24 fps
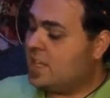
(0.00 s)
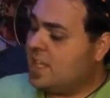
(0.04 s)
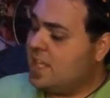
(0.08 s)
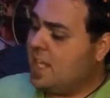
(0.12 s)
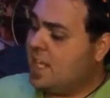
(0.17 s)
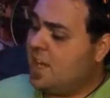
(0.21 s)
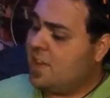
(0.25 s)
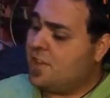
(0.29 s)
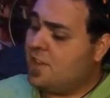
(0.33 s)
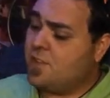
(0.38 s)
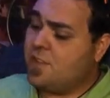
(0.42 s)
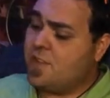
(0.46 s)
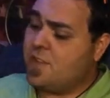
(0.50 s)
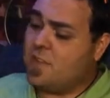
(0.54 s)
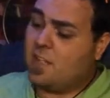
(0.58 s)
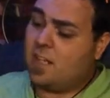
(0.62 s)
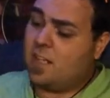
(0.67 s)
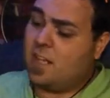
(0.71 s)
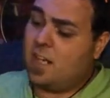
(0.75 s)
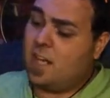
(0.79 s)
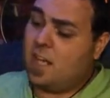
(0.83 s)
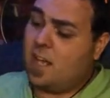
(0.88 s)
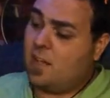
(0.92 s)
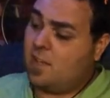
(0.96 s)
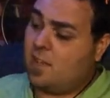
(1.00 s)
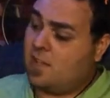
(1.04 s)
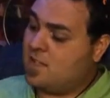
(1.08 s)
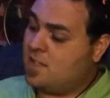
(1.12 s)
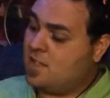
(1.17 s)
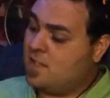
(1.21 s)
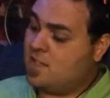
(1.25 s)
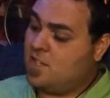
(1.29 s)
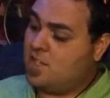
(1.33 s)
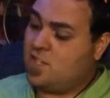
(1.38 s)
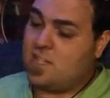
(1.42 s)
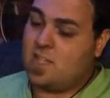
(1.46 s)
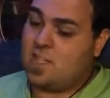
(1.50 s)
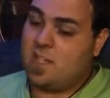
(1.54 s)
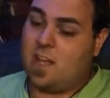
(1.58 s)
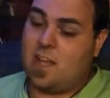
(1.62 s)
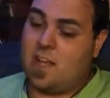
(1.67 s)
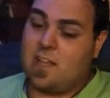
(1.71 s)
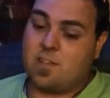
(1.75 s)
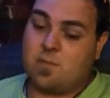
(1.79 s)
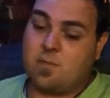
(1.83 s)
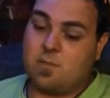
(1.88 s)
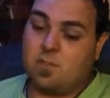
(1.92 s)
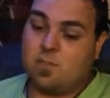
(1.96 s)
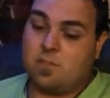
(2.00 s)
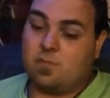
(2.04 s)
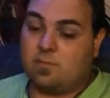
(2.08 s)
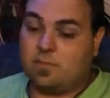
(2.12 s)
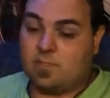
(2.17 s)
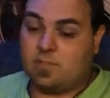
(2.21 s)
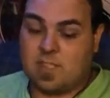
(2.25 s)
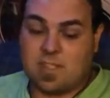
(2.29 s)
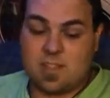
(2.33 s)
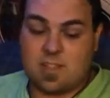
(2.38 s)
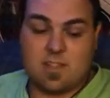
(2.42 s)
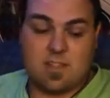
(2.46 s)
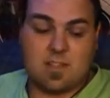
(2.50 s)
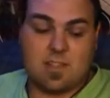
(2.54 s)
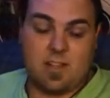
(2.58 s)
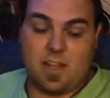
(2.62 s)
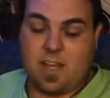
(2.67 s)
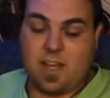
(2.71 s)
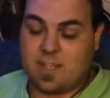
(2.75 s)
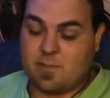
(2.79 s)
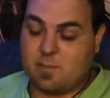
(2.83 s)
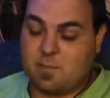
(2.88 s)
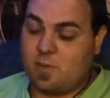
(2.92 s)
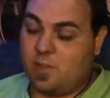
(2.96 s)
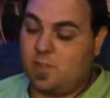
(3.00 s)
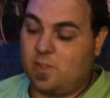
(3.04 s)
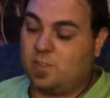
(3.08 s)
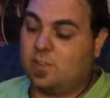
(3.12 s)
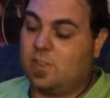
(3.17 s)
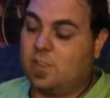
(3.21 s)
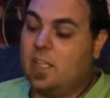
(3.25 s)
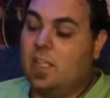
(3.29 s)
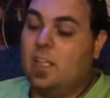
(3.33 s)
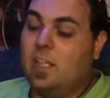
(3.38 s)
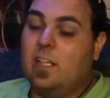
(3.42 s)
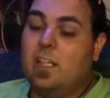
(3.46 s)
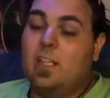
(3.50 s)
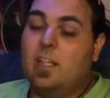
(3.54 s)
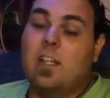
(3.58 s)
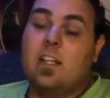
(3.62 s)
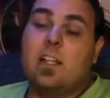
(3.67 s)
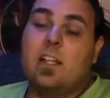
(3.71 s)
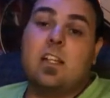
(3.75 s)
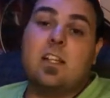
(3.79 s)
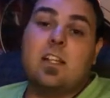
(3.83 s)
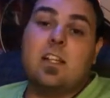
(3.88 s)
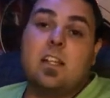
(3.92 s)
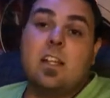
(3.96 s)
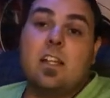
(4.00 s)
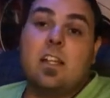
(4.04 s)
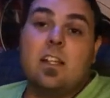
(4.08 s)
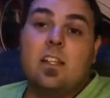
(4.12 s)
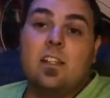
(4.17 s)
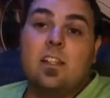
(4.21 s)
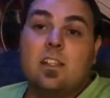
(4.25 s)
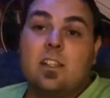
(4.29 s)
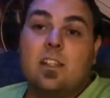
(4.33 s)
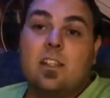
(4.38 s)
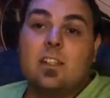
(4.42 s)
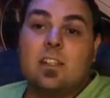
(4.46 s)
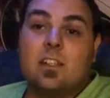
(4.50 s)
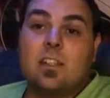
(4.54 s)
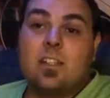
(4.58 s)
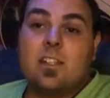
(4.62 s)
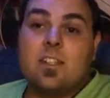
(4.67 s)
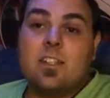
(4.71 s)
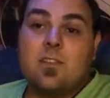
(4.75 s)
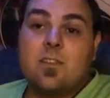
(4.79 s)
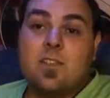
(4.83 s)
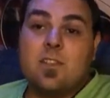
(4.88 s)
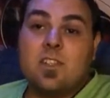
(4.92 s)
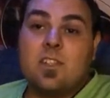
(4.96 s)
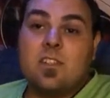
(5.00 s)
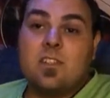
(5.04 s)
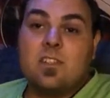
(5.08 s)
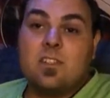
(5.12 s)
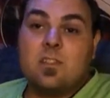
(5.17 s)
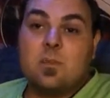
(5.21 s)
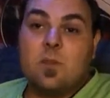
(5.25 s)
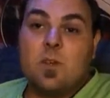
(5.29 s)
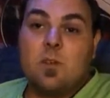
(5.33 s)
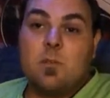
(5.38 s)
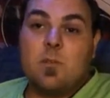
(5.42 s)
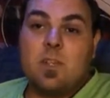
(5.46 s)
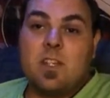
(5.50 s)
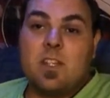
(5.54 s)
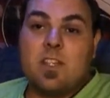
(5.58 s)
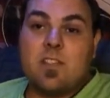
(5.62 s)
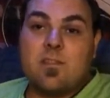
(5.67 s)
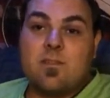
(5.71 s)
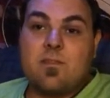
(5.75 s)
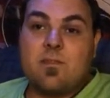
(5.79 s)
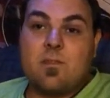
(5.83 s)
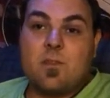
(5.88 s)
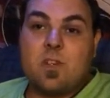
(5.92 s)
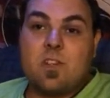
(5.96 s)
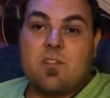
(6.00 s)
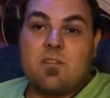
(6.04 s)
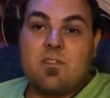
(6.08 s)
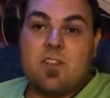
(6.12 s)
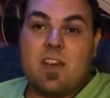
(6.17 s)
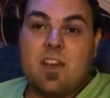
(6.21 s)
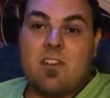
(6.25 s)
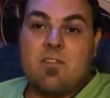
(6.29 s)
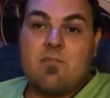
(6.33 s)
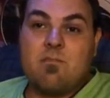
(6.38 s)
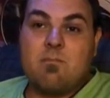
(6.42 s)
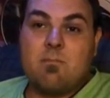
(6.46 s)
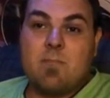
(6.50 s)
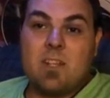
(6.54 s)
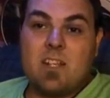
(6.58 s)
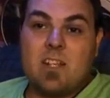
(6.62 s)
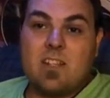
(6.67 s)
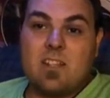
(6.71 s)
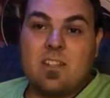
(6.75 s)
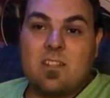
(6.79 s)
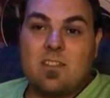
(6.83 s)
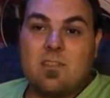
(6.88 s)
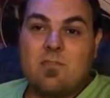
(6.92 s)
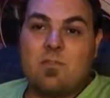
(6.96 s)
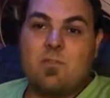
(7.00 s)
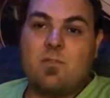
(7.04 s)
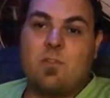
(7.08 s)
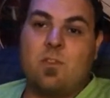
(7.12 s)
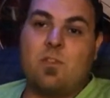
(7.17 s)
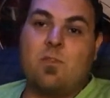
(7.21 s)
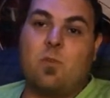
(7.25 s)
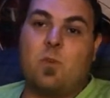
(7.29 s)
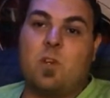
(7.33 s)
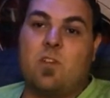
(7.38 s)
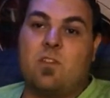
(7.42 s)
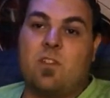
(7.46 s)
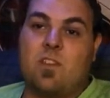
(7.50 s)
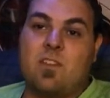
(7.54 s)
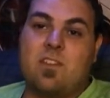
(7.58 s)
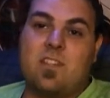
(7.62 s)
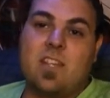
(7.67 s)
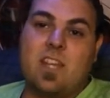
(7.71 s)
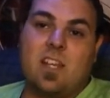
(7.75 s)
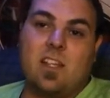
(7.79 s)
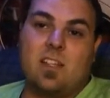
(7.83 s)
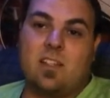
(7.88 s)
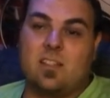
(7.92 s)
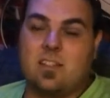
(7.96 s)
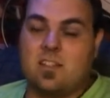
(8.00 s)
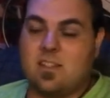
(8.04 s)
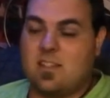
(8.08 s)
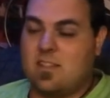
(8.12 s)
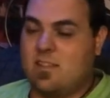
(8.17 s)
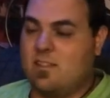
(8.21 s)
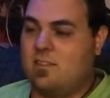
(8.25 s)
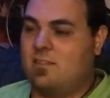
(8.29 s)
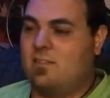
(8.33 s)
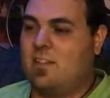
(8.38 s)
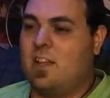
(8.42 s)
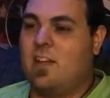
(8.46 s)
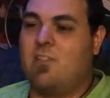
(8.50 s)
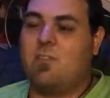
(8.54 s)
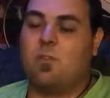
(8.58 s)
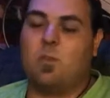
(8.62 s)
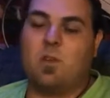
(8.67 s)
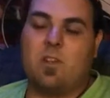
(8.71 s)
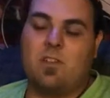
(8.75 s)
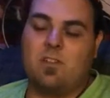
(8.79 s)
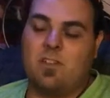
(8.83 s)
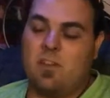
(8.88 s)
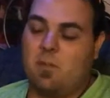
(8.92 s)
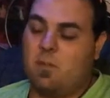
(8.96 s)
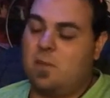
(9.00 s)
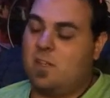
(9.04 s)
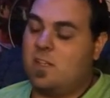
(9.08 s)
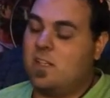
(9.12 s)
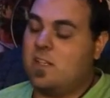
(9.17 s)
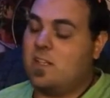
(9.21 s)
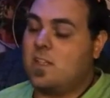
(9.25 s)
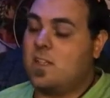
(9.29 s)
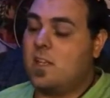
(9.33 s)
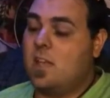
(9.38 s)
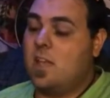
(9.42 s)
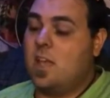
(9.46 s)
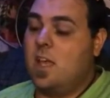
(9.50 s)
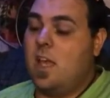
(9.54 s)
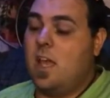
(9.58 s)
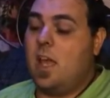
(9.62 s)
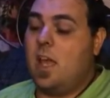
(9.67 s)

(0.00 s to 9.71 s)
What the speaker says: The other thing that I got, and this is just the last one, this is the last book. Look, it's only 12 minutes and 45 minutes, or 45 seconds, not 45 minutes.